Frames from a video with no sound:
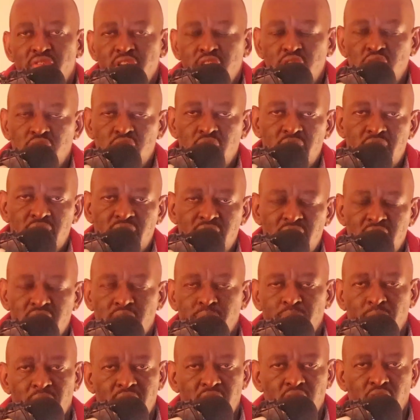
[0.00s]
enjoyed this
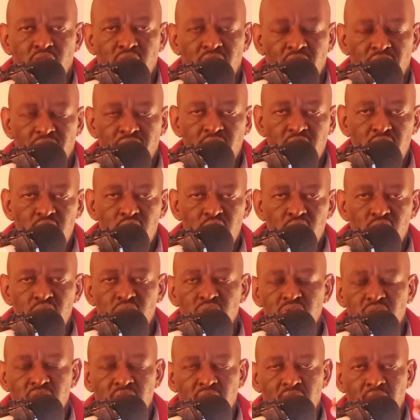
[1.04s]
particular
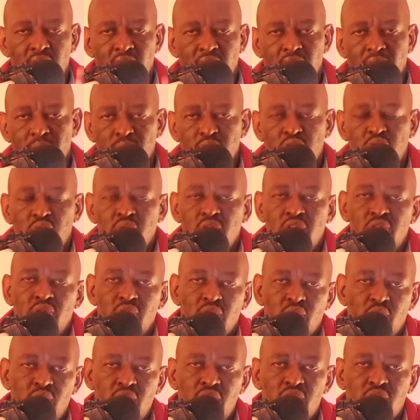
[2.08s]
video, I am sure
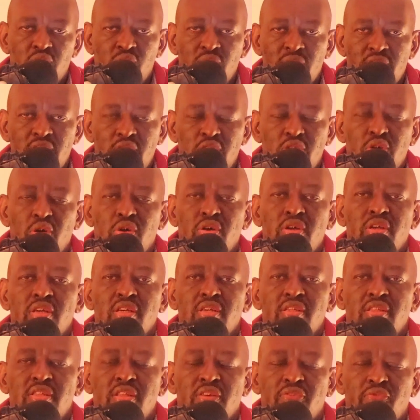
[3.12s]
you're going to enjoy
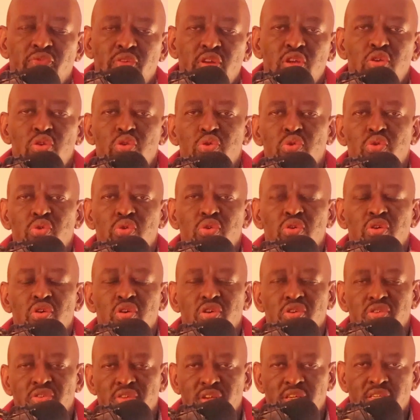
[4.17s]
the video
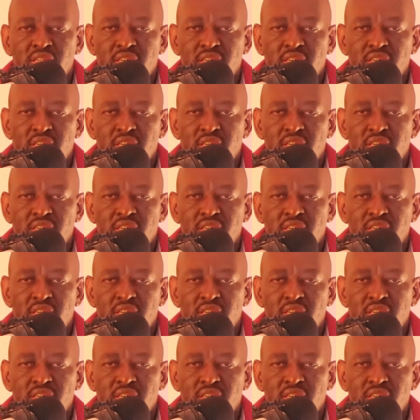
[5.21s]
on your